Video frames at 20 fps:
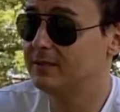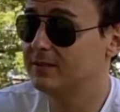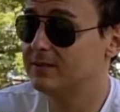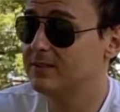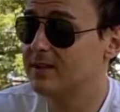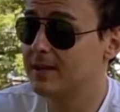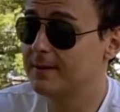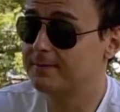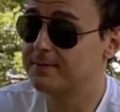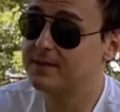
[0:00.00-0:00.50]
the
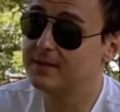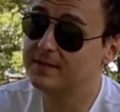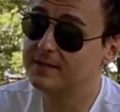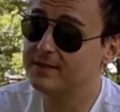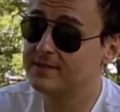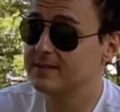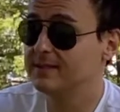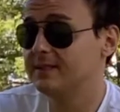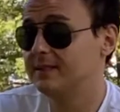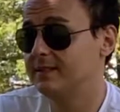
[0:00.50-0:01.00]
top
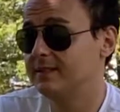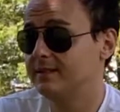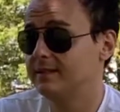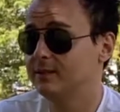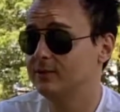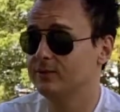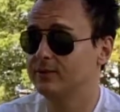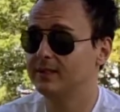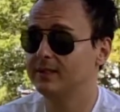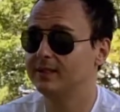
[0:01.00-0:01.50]
tickers and then
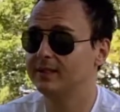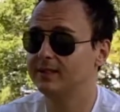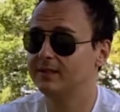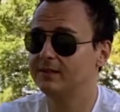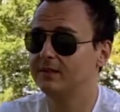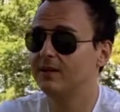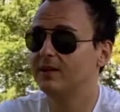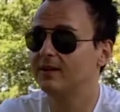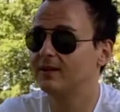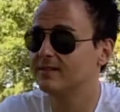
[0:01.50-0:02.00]
another one I had
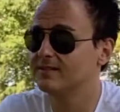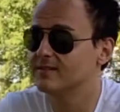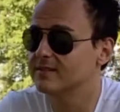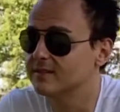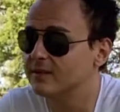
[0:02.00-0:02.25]
a loss.